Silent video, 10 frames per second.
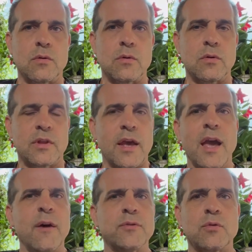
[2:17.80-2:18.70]
they
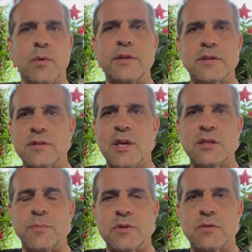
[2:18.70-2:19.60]
have to raise
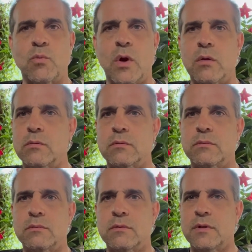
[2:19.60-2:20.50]
assessments. Well,
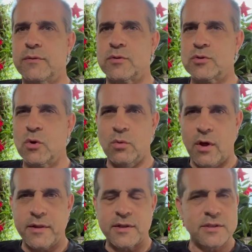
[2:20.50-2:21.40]
if there's no
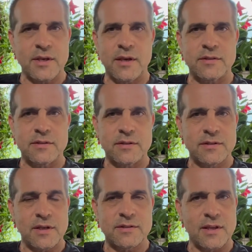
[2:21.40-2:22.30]
law that
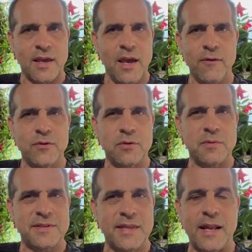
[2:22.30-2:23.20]
says they have to,
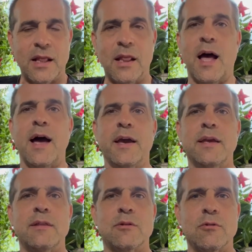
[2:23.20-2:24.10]
is that a lie
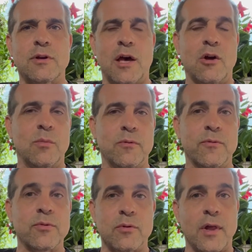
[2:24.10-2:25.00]
and they're accountable
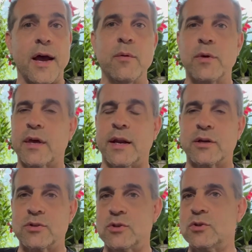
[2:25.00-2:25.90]
for their lie? We can
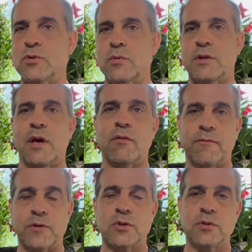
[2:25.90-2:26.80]
actually sue the town
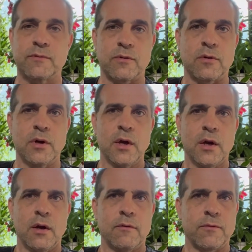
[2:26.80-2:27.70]
officials for
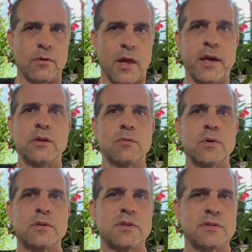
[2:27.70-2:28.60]
lying to
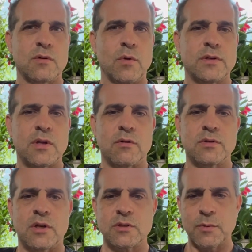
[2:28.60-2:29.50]
us because they raised our
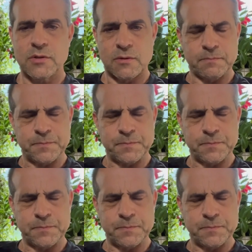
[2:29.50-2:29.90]
assessments.